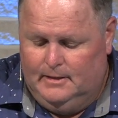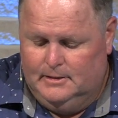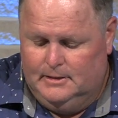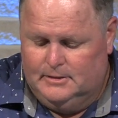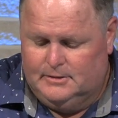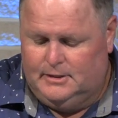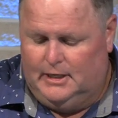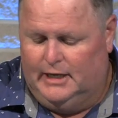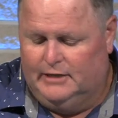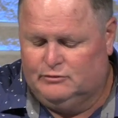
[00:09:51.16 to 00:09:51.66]

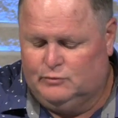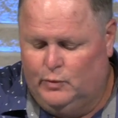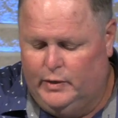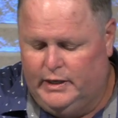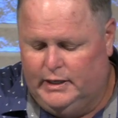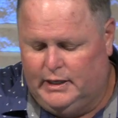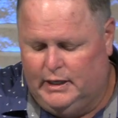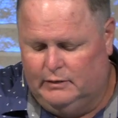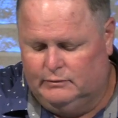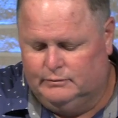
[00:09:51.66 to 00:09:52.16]
This last
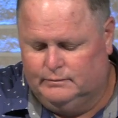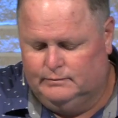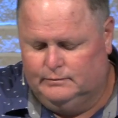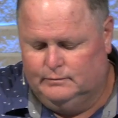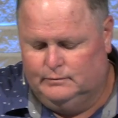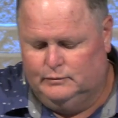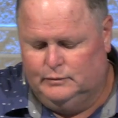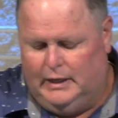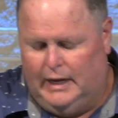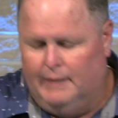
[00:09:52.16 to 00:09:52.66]
week, I
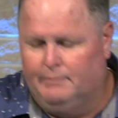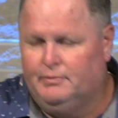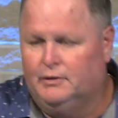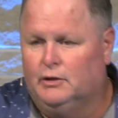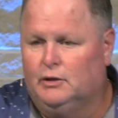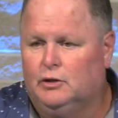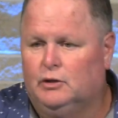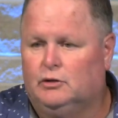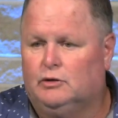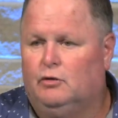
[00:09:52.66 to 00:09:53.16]
happened
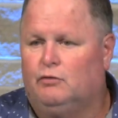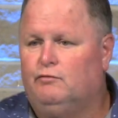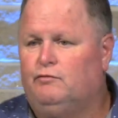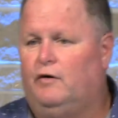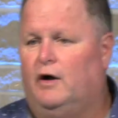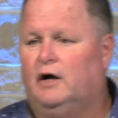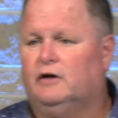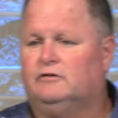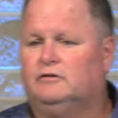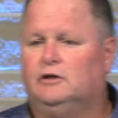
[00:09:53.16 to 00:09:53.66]
to look on
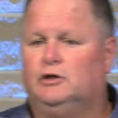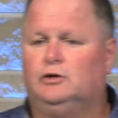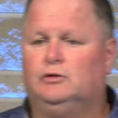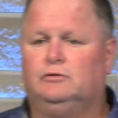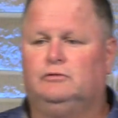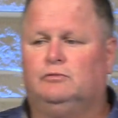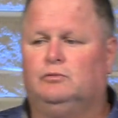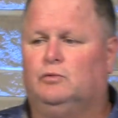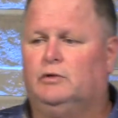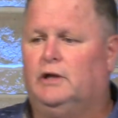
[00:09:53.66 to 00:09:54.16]
Fox
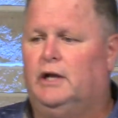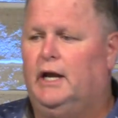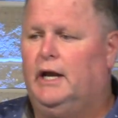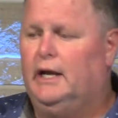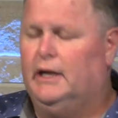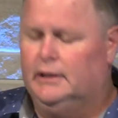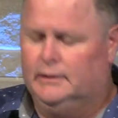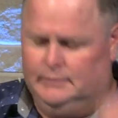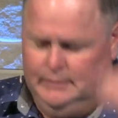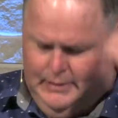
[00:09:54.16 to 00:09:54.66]
News one
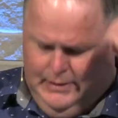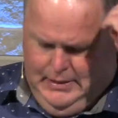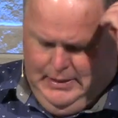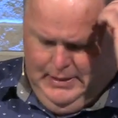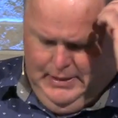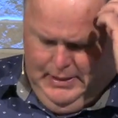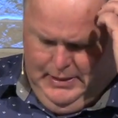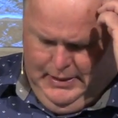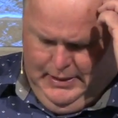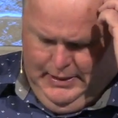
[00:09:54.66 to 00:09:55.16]
day, and
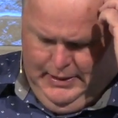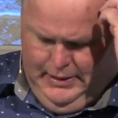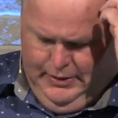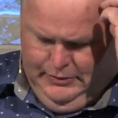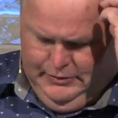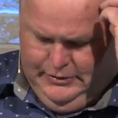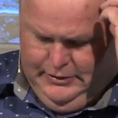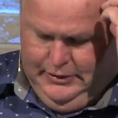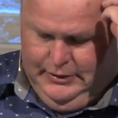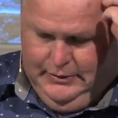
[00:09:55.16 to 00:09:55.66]

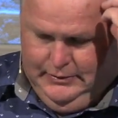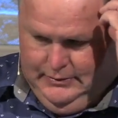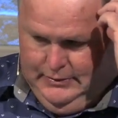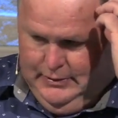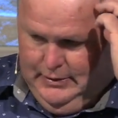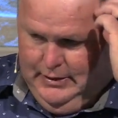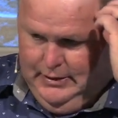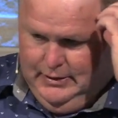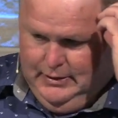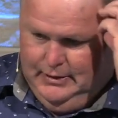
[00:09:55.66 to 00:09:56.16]
there's a
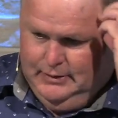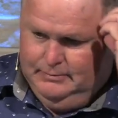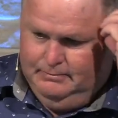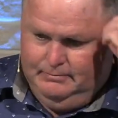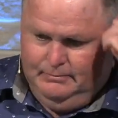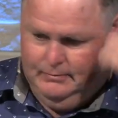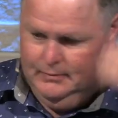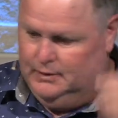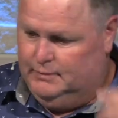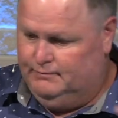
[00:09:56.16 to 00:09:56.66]

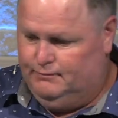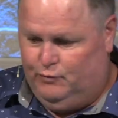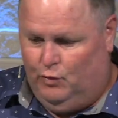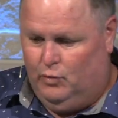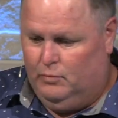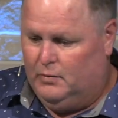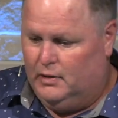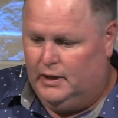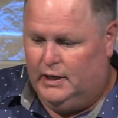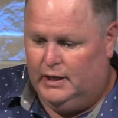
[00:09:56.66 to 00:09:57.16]

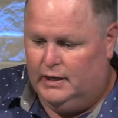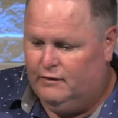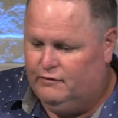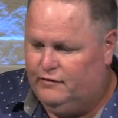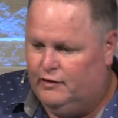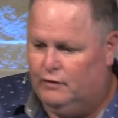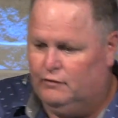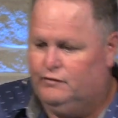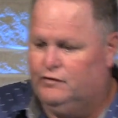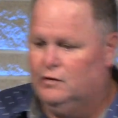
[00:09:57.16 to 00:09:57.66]
former
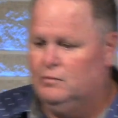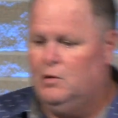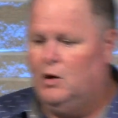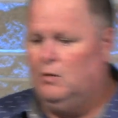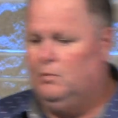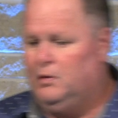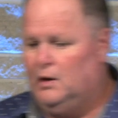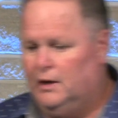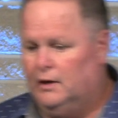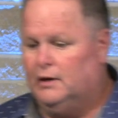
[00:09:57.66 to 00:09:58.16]
NFL football
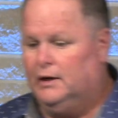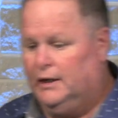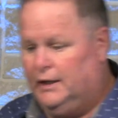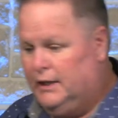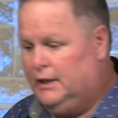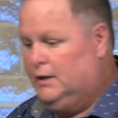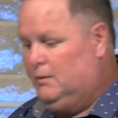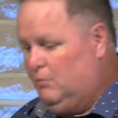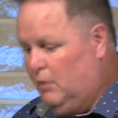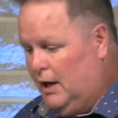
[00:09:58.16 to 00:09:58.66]
player,
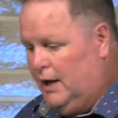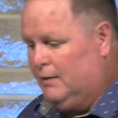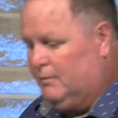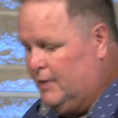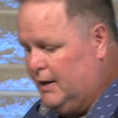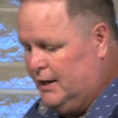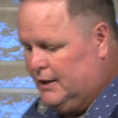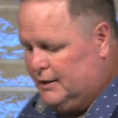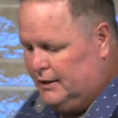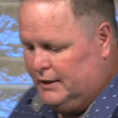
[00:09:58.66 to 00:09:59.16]
again, a black
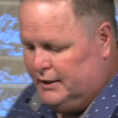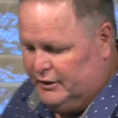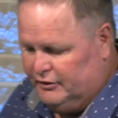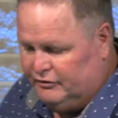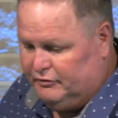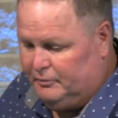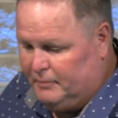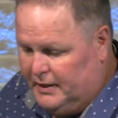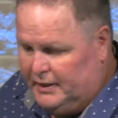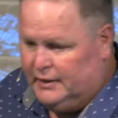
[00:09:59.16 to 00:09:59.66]
man, and he's
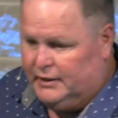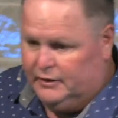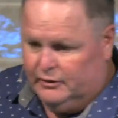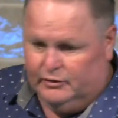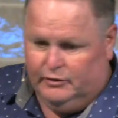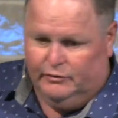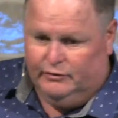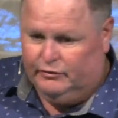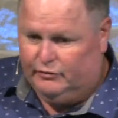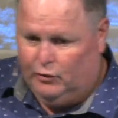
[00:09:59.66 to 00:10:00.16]
speaking
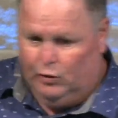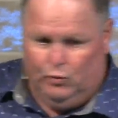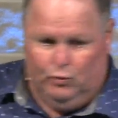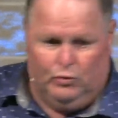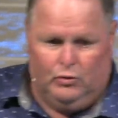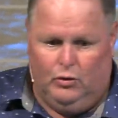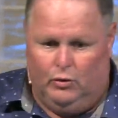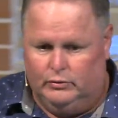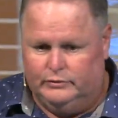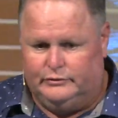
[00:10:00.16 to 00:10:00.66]
to this whole
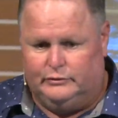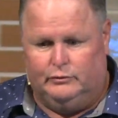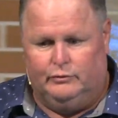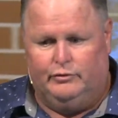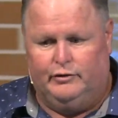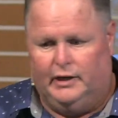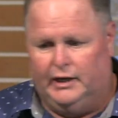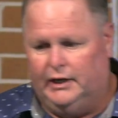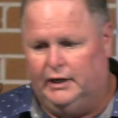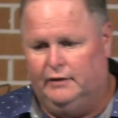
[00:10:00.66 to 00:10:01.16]
cultural
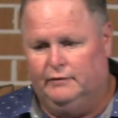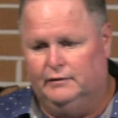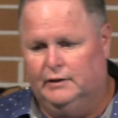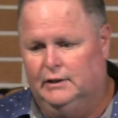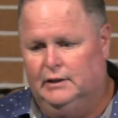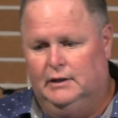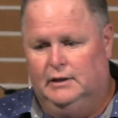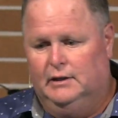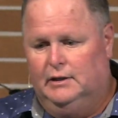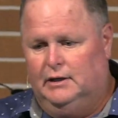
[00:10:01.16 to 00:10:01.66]
thing of
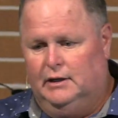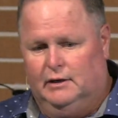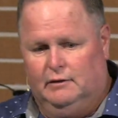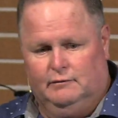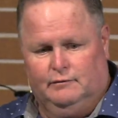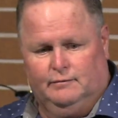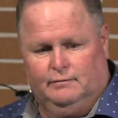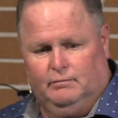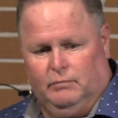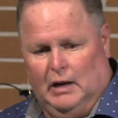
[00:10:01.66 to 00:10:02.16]

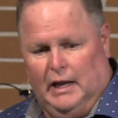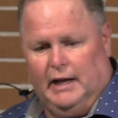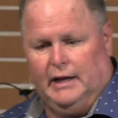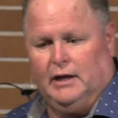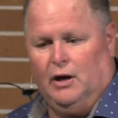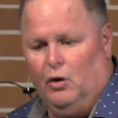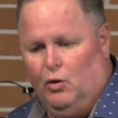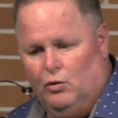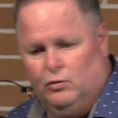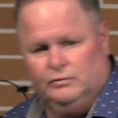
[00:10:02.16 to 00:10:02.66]
black
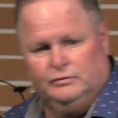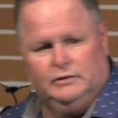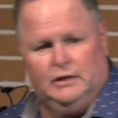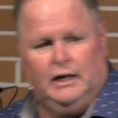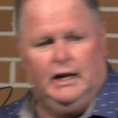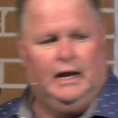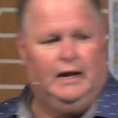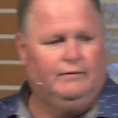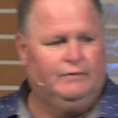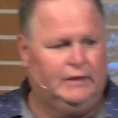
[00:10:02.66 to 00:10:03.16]
homes
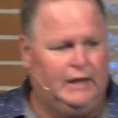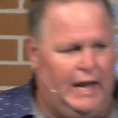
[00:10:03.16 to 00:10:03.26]
not having